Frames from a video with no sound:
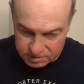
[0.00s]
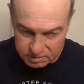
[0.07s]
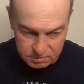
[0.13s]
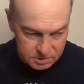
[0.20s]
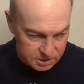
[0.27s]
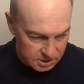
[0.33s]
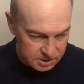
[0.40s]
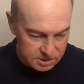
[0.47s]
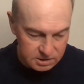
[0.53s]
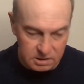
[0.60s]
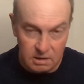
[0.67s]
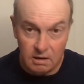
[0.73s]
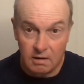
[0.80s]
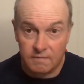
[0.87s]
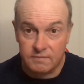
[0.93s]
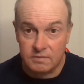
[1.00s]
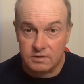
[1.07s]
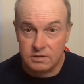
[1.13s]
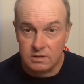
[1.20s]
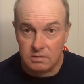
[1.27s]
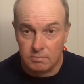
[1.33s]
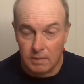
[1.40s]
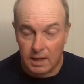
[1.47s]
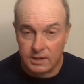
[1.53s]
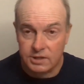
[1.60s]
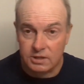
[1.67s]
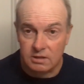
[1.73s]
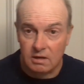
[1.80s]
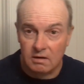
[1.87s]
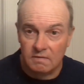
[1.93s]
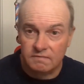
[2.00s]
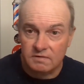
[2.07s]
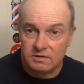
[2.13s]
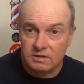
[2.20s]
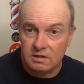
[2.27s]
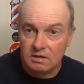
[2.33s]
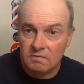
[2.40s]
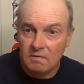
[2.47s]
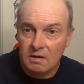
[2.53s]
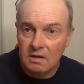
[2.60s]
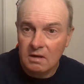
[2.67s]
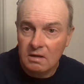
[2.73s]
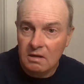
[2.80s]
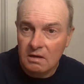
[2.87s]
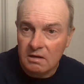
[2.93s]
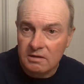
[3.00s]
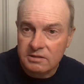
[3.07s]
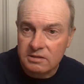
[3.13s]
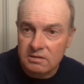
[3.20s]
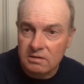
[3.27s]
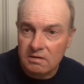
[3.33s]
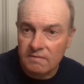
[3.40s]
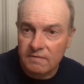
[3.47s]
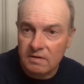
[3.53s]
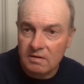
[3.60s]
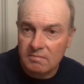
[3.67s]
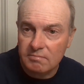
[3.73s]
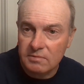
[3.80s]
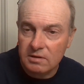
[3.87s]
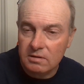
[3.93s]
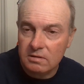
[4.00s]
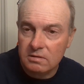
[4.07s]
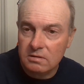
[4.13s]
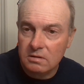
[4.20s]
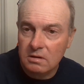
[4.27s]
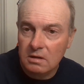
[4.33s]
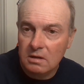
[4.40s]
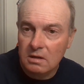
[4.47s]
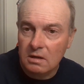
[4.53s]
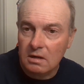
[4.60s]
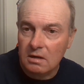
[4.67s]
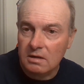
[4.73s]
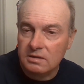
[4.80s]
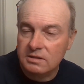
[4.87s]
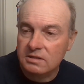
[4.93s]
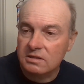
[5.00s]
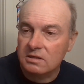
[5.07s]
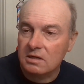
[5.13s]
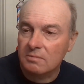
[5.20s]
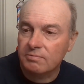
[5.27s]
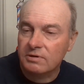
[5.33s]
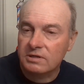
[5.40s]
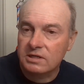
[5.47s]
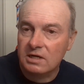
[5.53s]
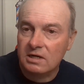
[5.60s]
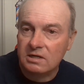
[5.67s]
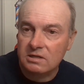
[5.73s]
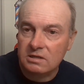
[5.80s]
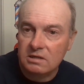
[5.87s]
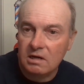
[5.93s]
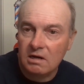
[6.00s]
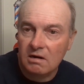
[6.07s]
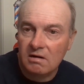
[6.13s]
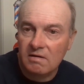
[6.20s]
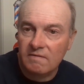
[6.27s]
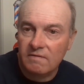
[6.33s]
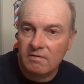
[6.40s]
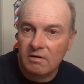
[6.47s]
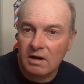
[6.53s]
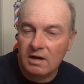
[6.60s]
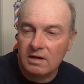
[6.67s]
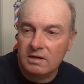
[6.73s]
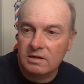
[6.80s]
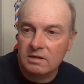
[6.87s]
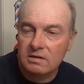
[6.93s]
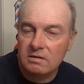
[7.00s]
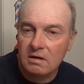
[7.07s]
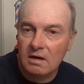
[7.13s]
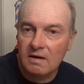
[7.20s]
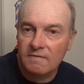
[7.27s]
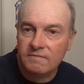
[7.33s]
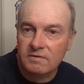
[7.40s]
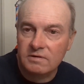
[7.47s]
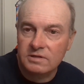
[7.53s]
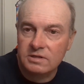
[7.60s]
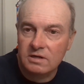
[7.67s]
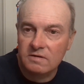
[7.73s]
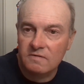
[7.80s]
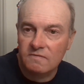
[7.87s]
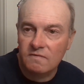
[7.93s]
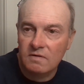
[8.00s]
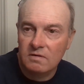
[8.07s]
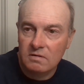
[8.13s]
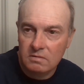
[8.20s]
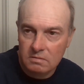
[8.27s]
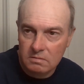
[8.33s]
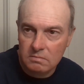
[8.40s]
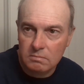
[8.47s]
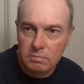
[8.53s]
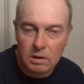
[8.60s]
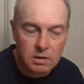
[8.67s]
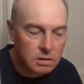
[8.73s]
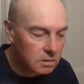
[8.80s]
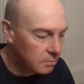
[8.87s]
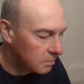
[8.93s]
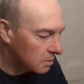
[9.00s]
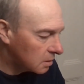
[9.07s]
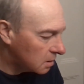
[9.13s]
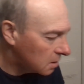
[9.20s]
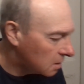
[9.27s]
or do just the matching aftershave. That's the Nivea Men. It's the Protect and Care variety aftershave balm.